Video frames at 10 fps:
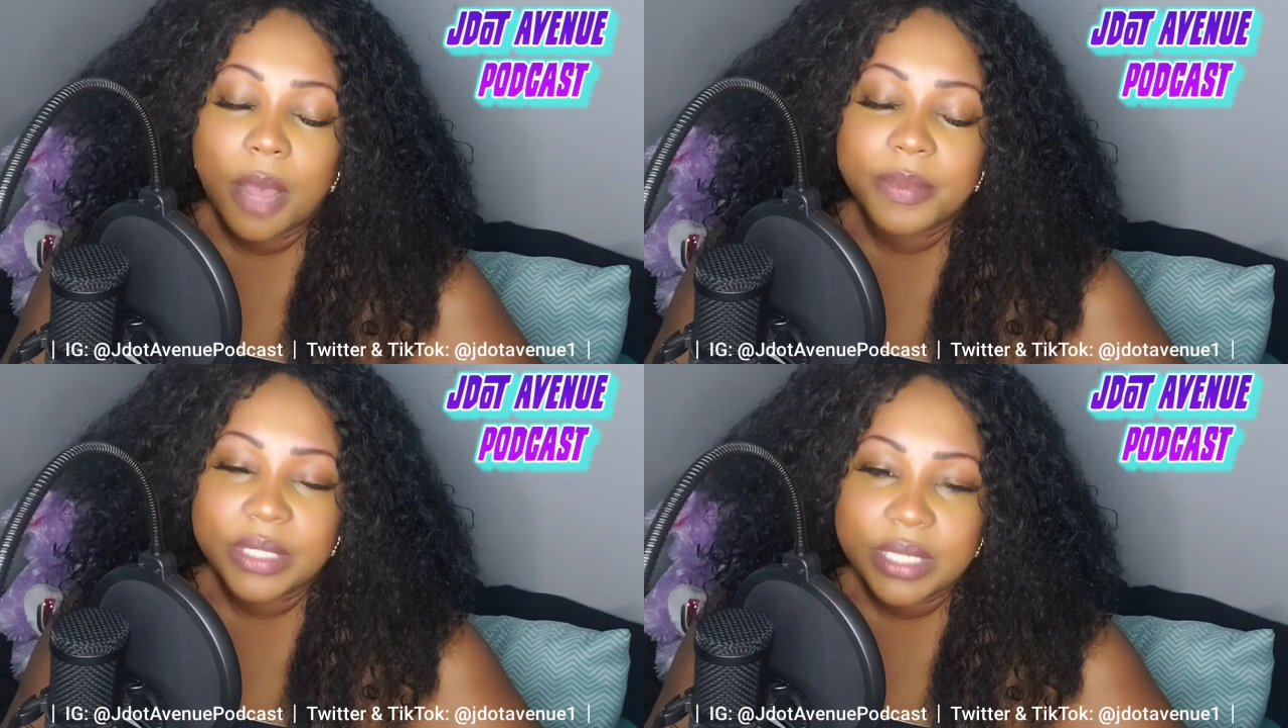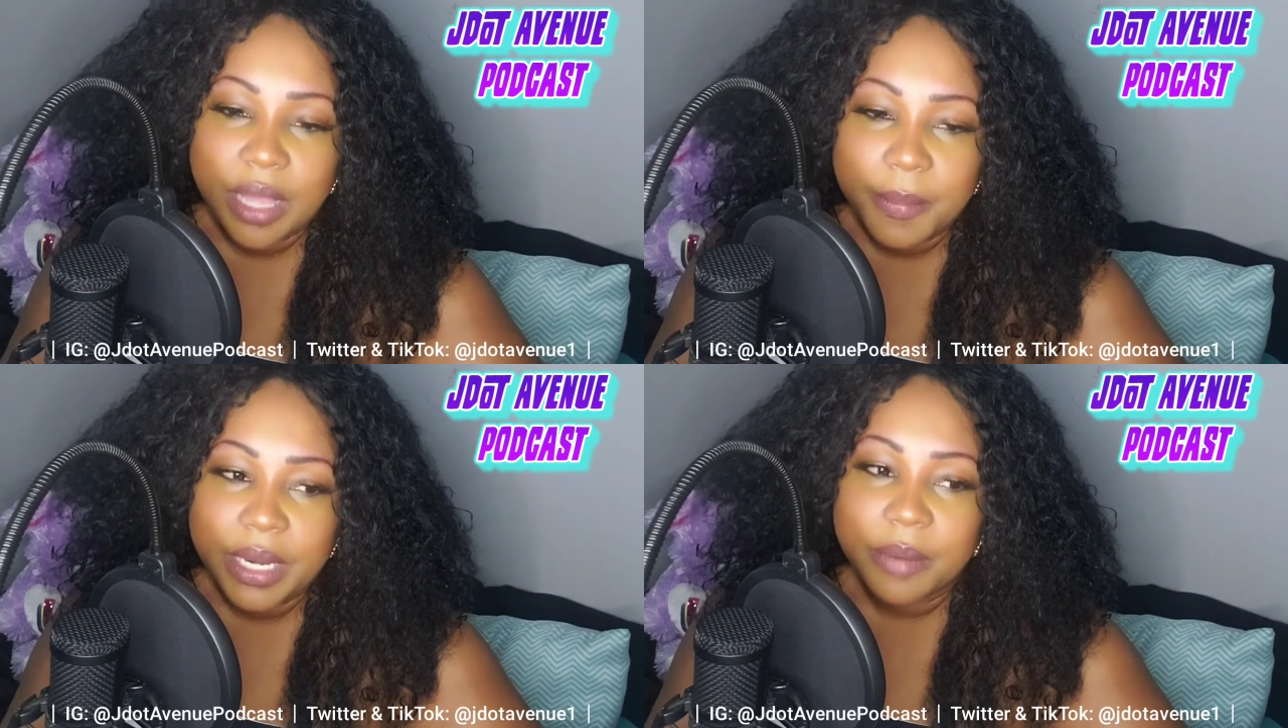up to
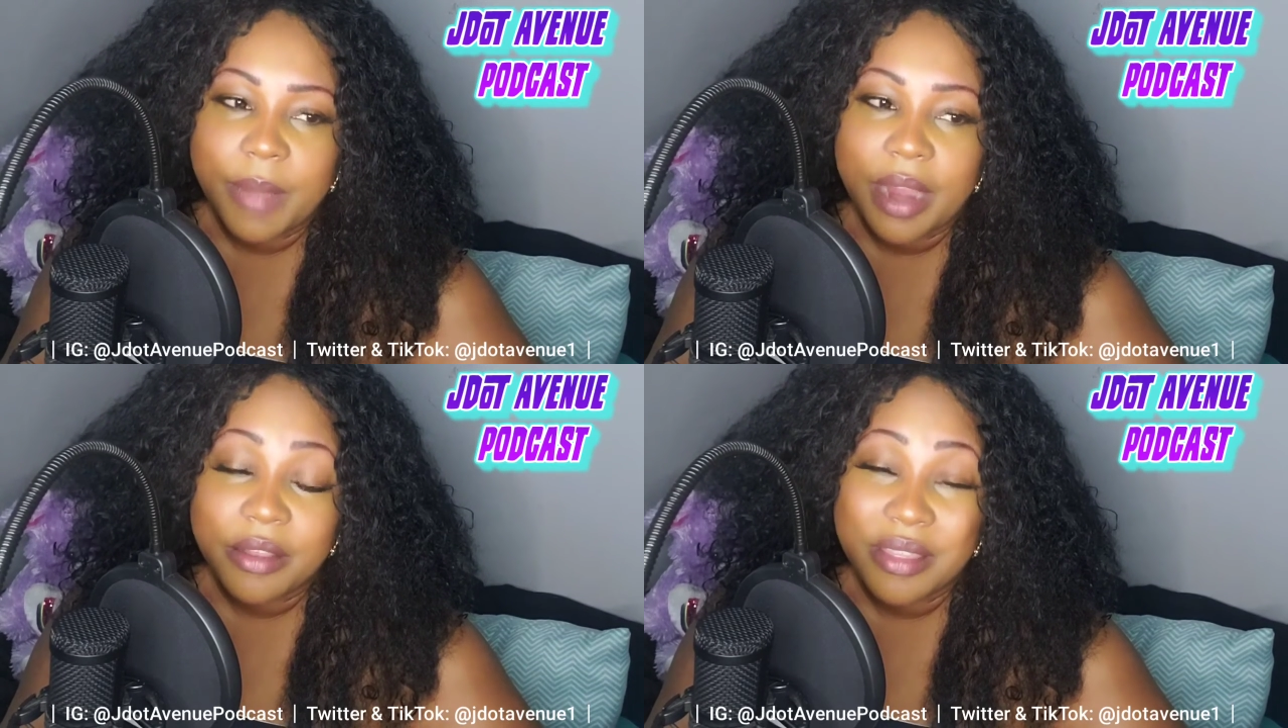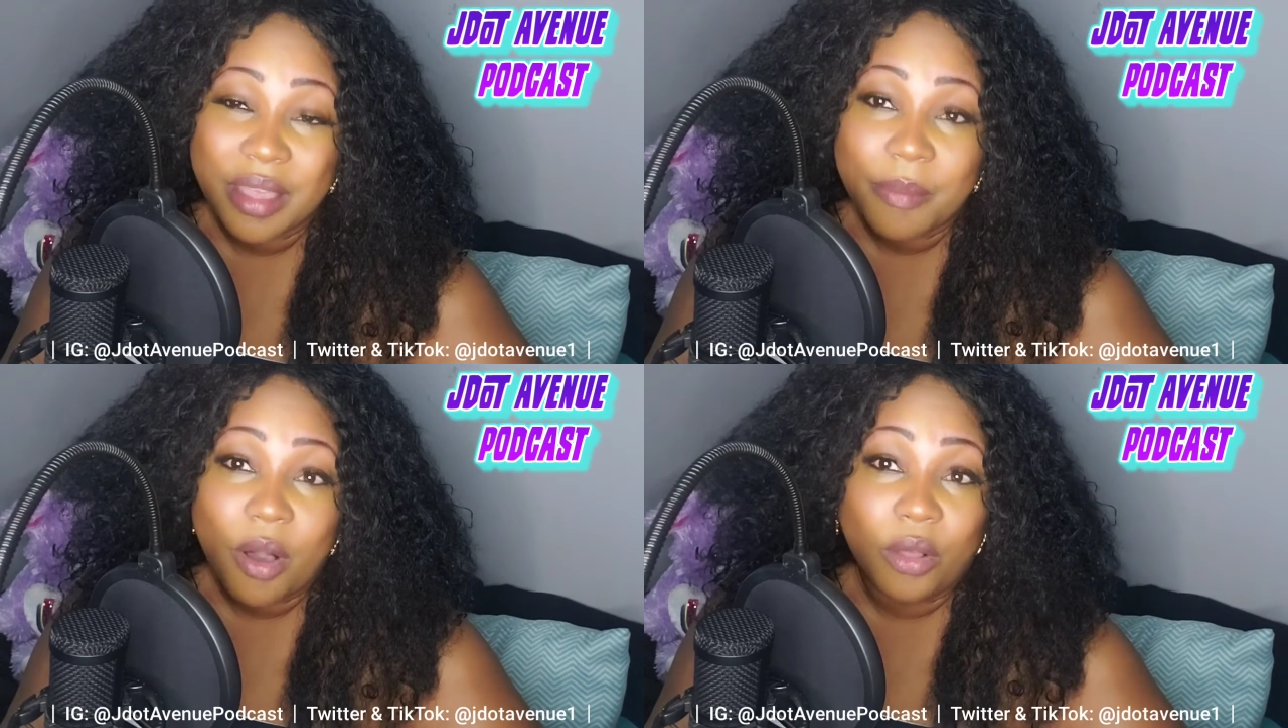them and admire
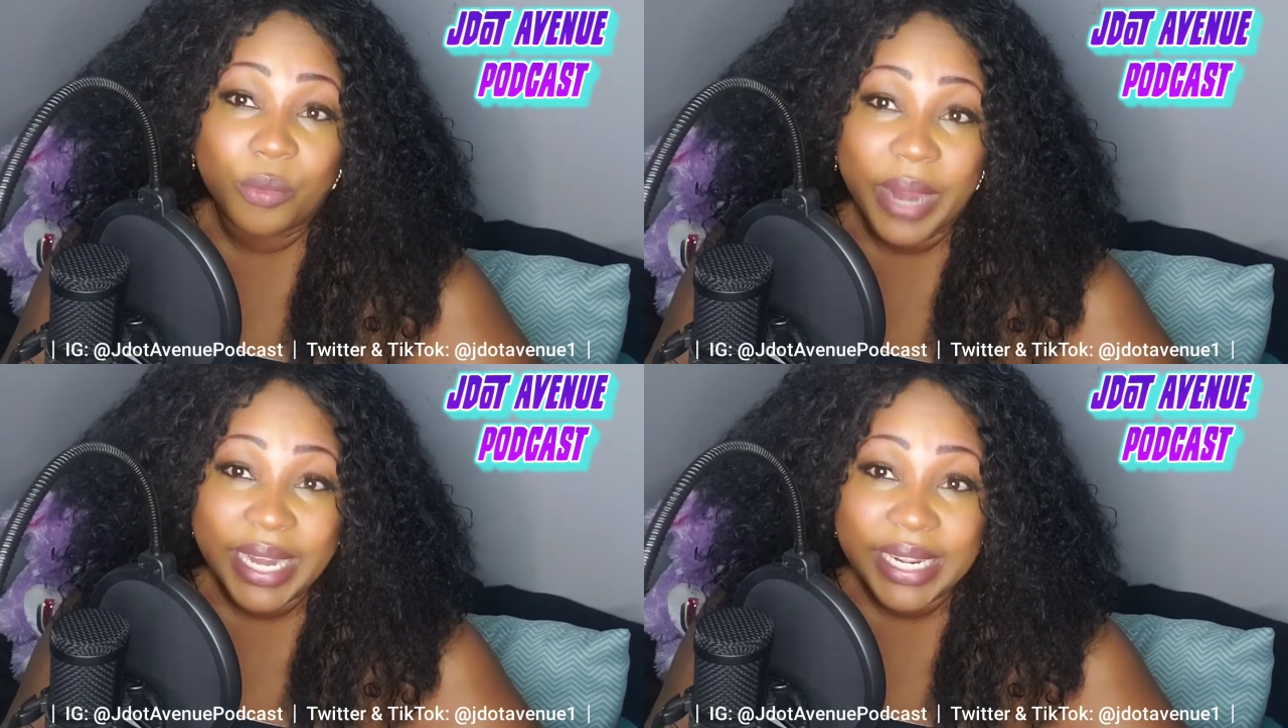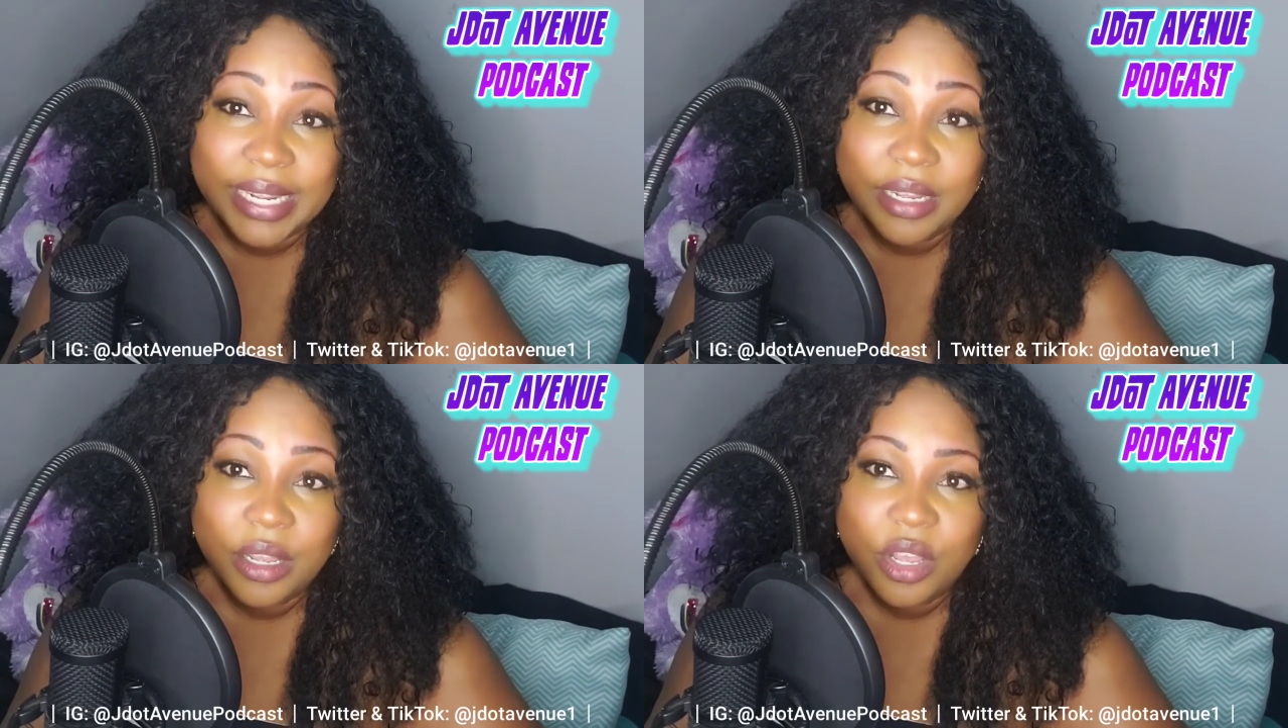them already.